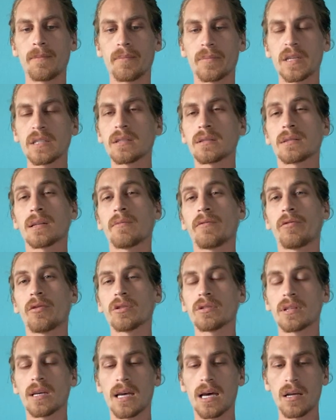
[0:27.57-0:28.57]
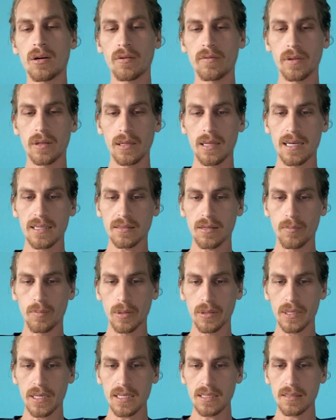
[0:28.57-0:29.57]
This is some thoughts I had over the last couple
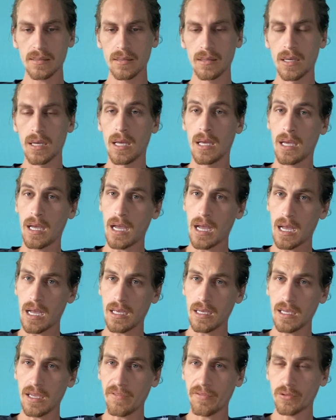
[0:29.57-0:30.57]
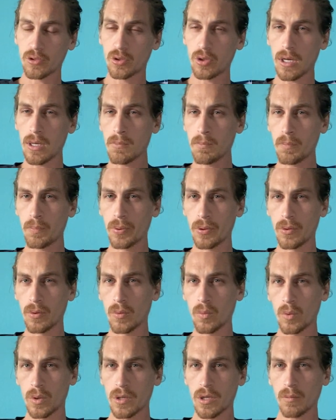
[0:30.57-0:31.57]
of days. If Trump
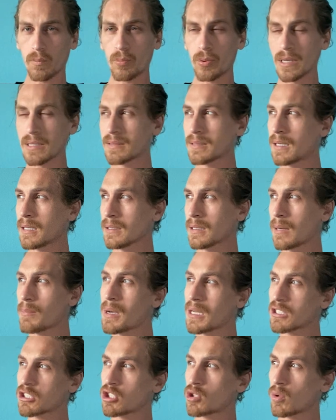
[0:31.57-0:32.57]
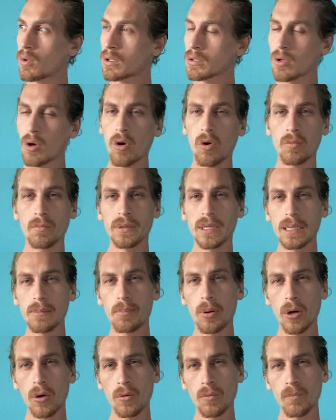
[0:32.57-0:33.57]
were not president, I might short Home
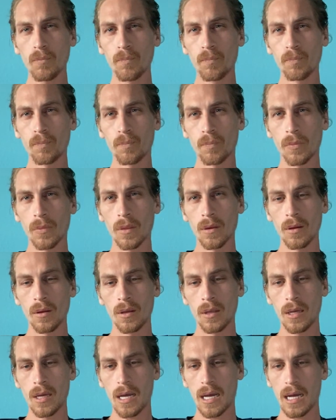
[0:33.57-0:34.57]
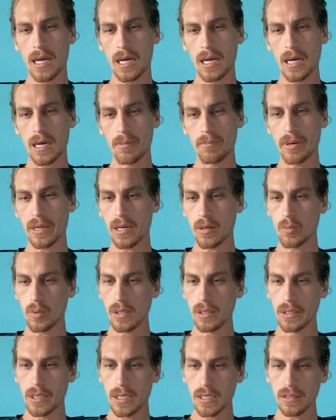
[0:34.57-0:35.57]
Depot, but I
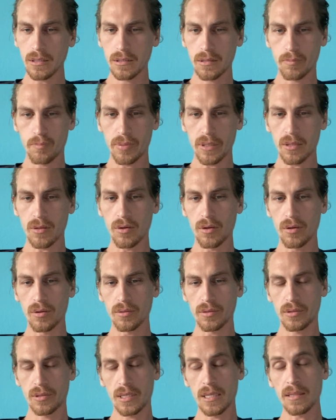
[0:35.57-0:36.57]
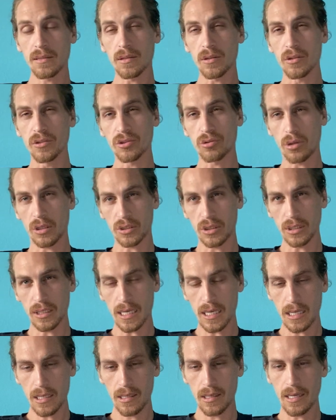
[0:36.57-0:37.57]
will not because he's a construction
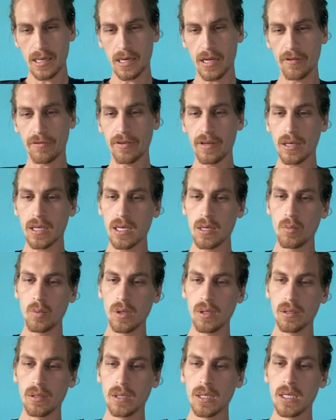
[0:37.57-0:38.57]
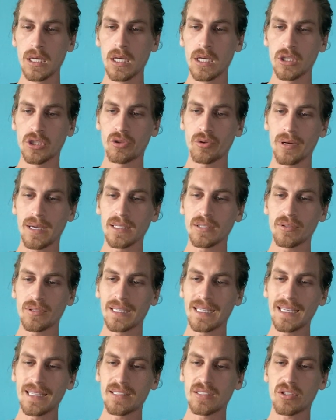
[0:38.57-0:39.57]
guy, and I think he will try to
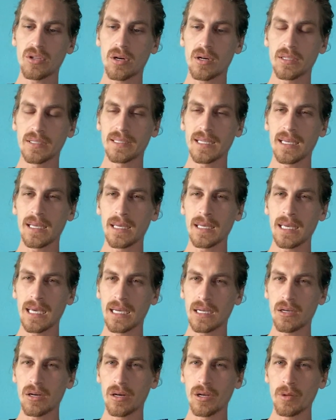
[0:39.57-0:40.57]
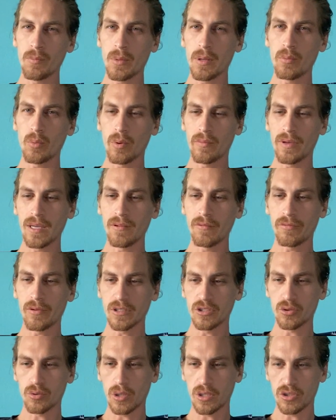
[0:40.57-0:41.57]
kickstart the economy with
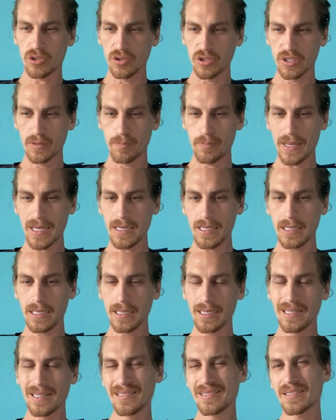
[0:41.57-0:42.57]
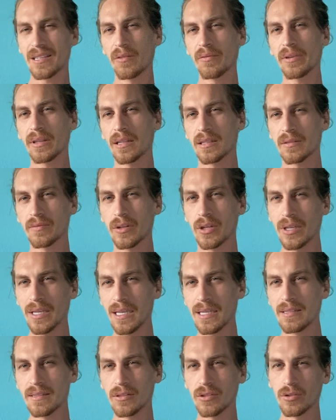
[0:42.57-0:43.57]
infrastructure spending, and it's something that's very
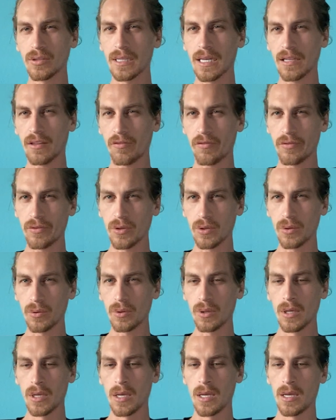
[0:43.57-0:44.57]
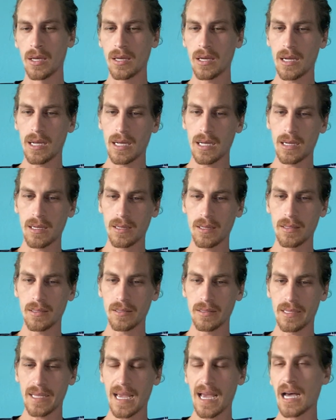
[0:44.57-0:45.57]
easy to get through
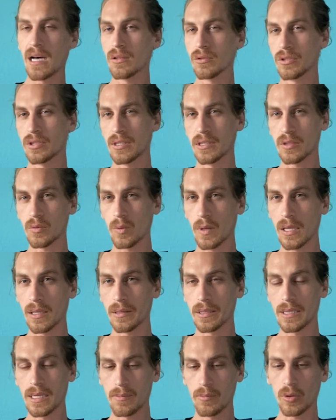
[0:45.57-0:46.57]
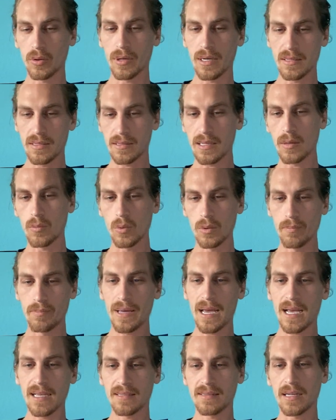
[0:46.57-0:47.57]
the House as well. The Democrats, they will
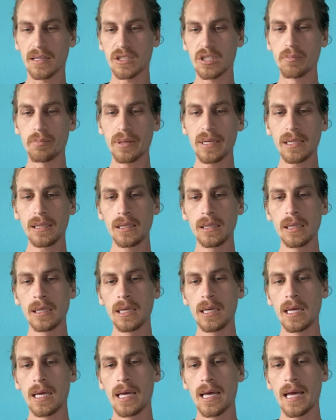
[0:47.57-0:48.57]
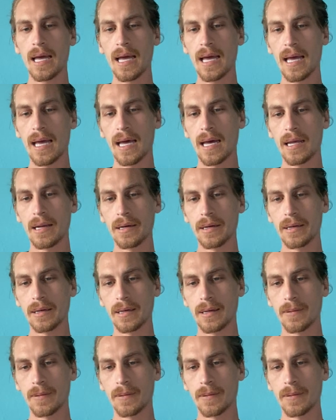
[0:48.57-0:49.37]
pass such a bill, and